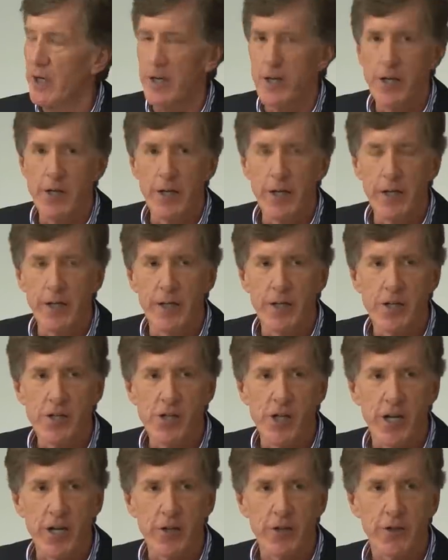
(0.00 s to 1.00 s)
in a, in a
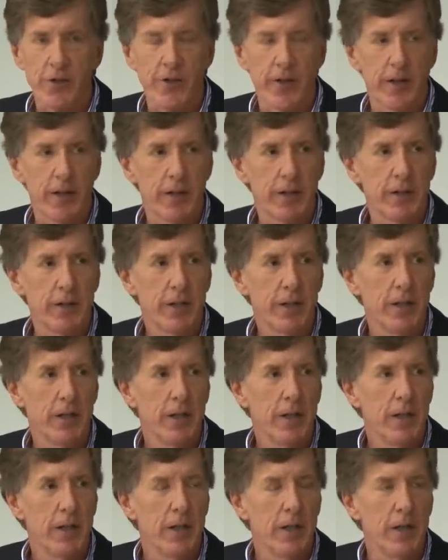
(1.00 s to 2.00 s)
jail cell
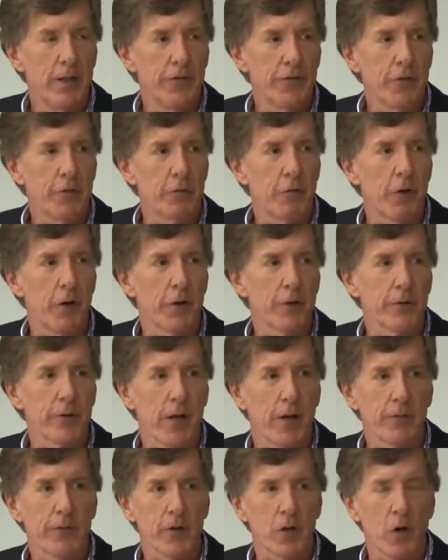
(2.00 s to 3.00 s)
in Sioux Falls,
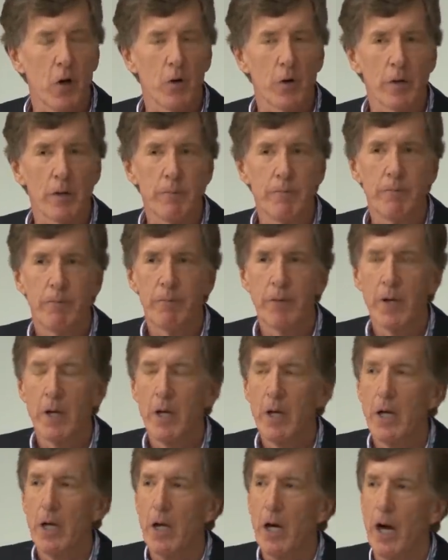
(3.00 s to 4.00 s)
South Dakota,
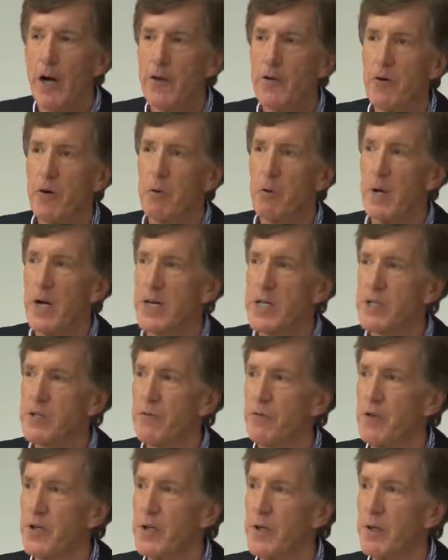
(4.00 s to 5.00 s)
under arrest
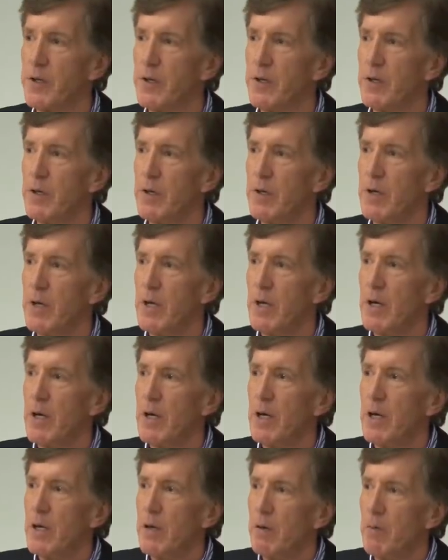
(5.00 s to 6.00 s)
for
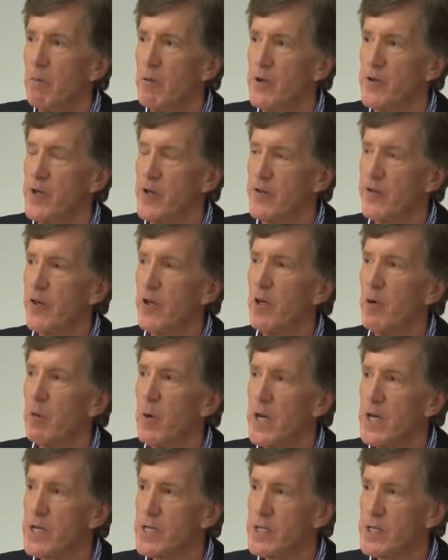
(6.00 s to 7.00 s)
resisting
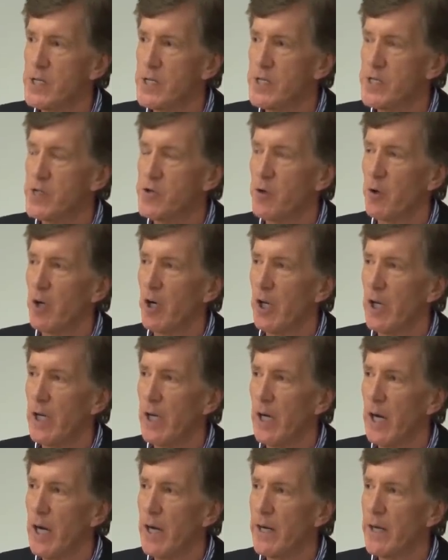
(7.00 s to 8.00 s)
arrest, disorderly
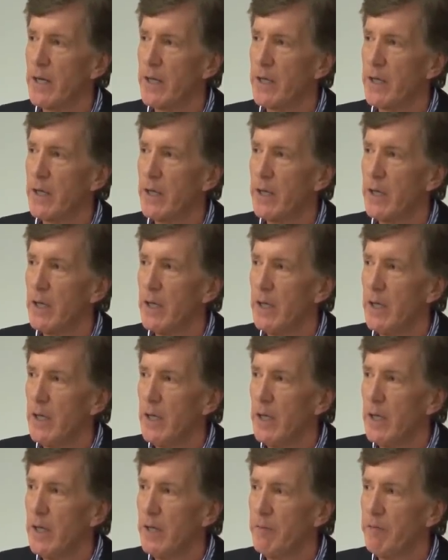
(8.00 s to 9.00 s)
conduct,
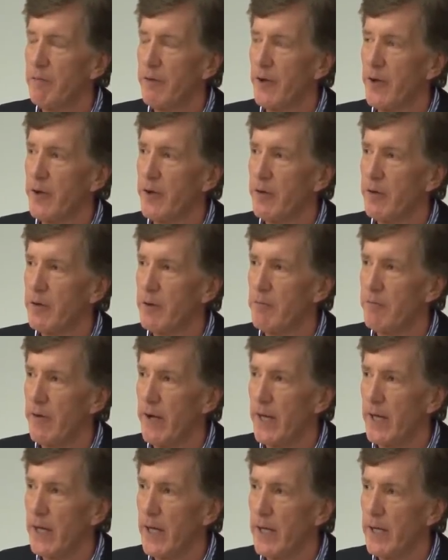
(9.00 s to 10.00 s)
and failure to
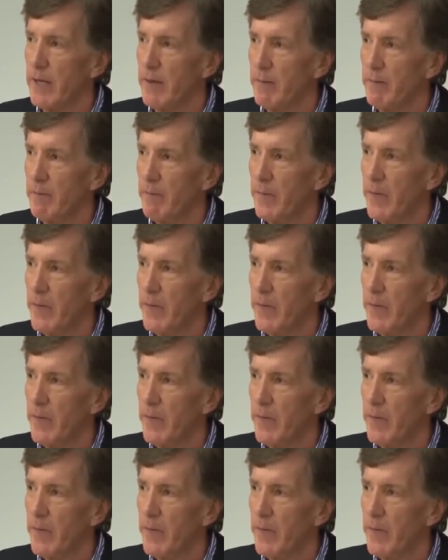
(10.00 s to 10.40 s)
vacate.